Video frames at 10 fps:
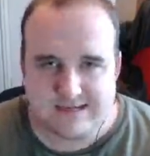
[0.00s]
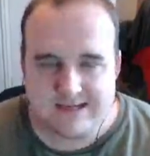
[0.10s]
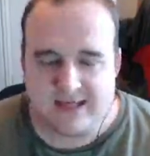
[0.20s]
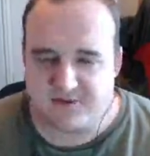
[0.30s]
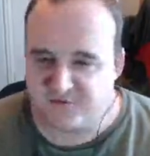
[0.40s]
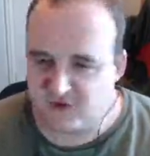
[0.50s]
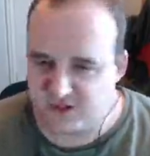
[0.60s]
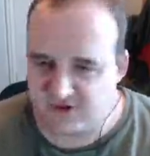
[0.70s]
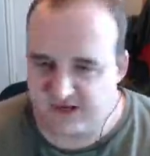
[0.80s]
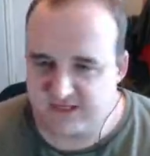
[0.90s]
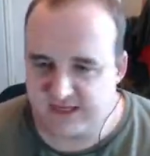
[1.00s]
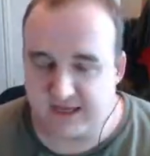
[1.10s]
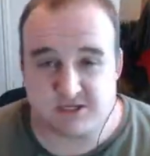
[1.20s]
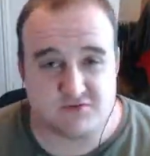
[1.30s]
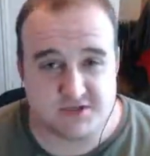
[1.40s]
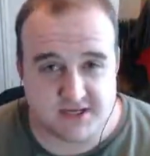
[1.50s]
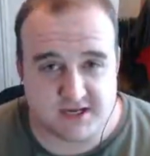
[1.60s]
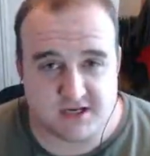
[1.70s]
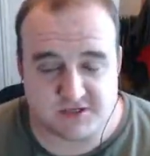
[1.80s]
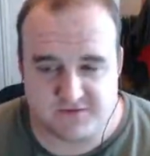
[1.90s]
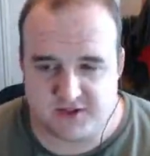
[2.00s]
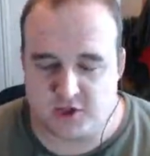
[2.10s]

It's frustrating, it's a ridiculous vehicle,